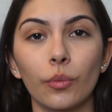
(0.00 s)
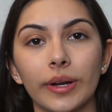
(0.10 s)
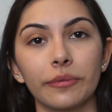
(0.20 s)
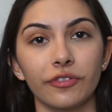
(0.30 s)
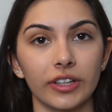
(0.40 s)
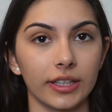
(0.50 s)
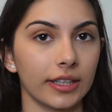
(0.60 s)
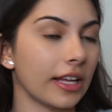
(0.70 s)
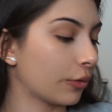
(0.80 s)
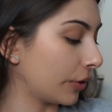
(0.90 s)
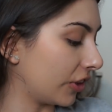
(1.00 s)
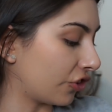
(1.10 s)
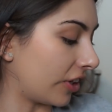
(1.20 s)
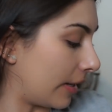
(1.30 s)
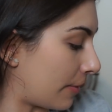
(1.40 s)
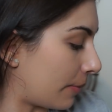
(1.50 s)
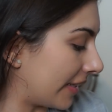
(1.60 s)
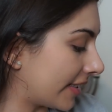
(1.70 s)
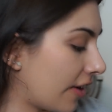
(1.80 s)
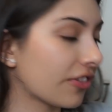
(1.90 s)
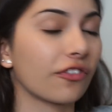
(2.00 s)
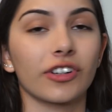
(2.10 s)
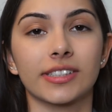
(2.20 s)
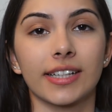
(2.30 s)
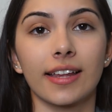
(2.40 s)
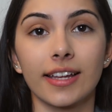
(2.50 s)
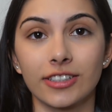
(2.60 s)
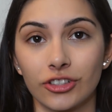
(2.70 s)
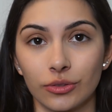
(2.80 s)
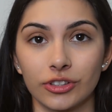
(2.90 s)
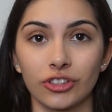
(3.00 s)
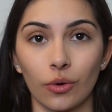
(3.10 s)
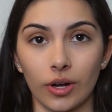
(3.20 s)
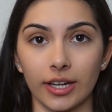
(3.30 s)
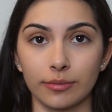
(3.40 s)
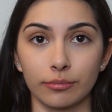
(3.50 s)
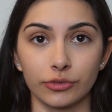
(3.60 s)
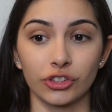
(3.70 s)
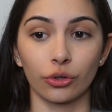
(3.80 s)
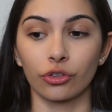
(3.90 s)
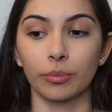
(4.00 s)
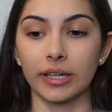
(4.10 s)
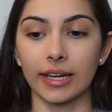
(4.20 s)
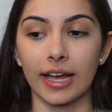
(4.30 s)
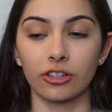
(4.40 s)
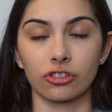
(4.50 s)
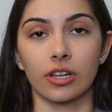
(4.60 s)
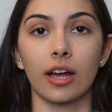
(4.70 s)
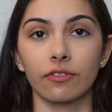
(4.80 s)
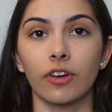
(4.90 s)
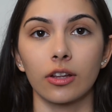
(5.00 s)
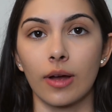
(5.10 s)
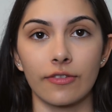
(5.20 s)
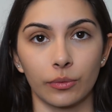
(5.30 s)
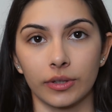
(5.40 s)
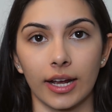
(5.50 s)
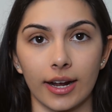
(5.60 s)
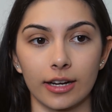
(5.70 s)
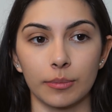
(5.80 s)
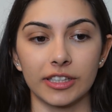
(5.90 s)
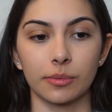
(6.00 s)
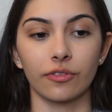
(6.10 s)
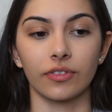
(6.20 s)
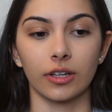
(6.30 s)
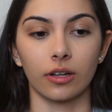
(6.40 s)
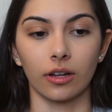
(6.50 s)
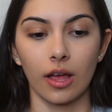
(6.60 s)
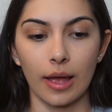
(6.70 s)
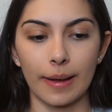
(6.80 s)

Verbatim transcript: when I'm feeling like really shitty about myself, the first thing I like to do is go on social media and just unfollow everyone that kind of makes me feel